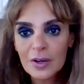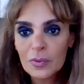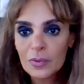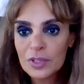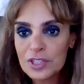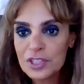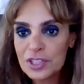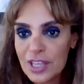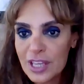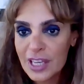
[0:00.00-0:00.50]

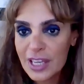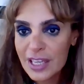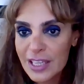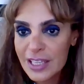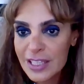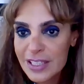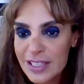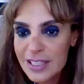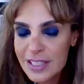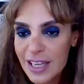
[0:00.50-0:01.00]
which
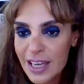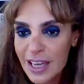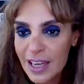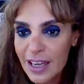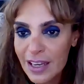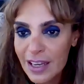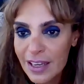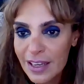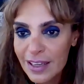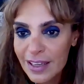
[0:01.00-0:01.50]
is,
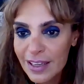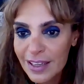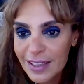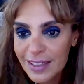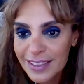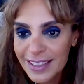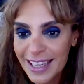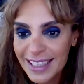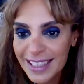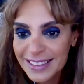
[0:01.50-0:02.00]

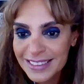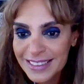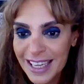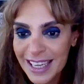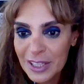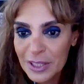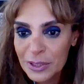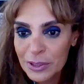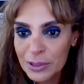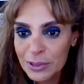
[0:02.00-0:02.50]
yes,
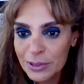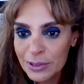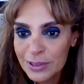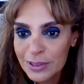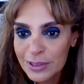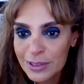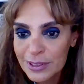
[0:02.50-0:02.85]
hello.